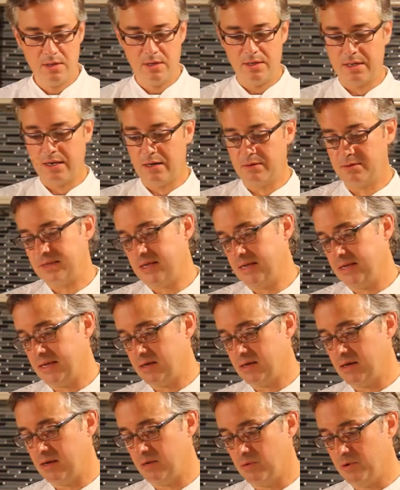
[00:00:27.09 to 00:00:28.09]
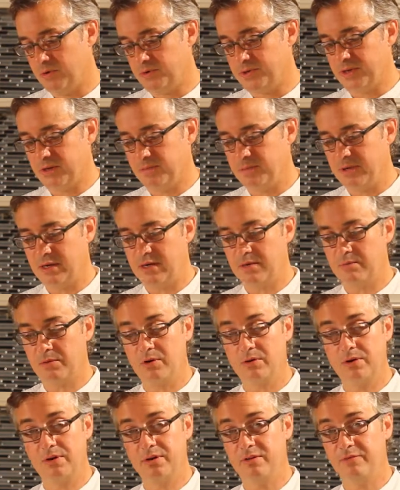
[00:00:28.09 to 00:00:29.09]
Now, taking our roasting pan, I'm
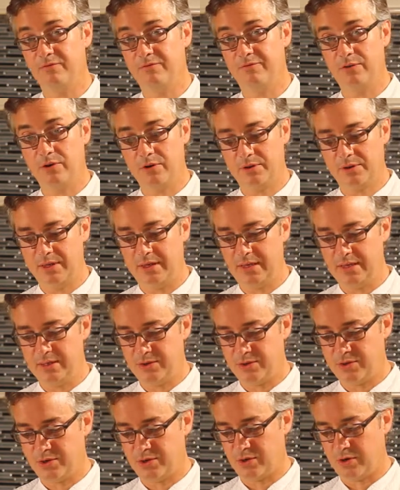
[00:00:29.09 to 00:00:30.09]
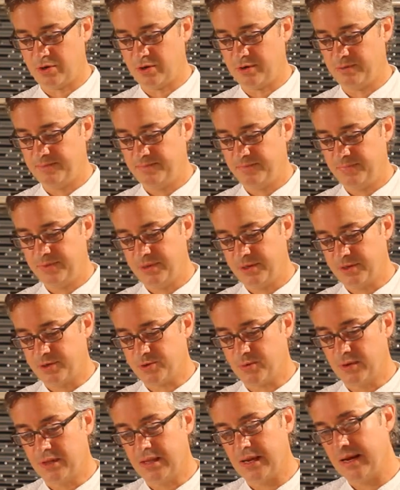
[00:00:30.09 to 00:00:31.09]
going to invert the insert. This
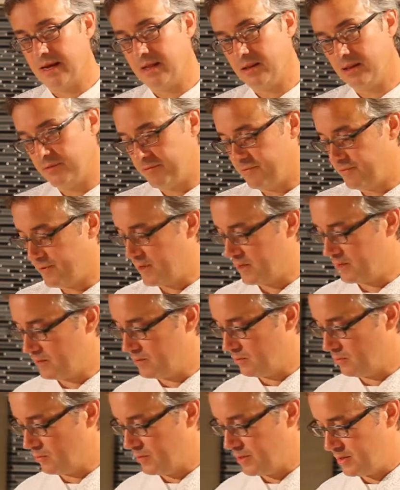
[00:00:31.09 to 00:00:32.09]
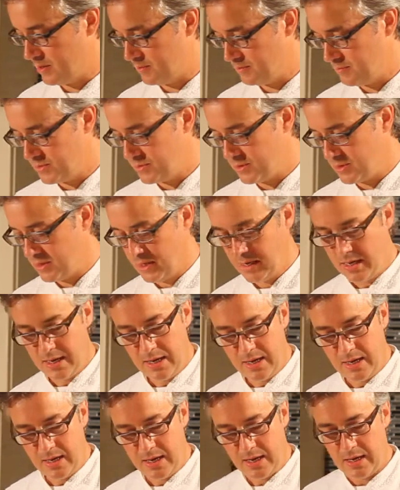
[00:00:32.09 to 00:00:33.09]
will elevate the ribs.
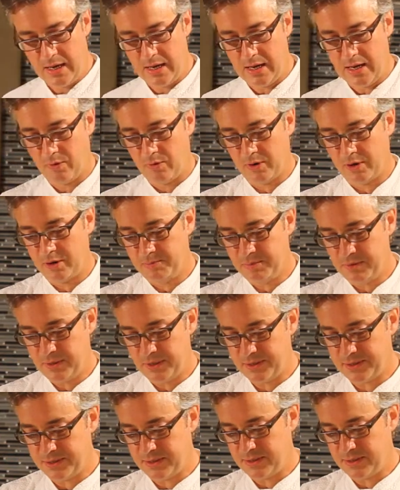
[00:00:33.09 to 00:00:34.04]
And we're going to place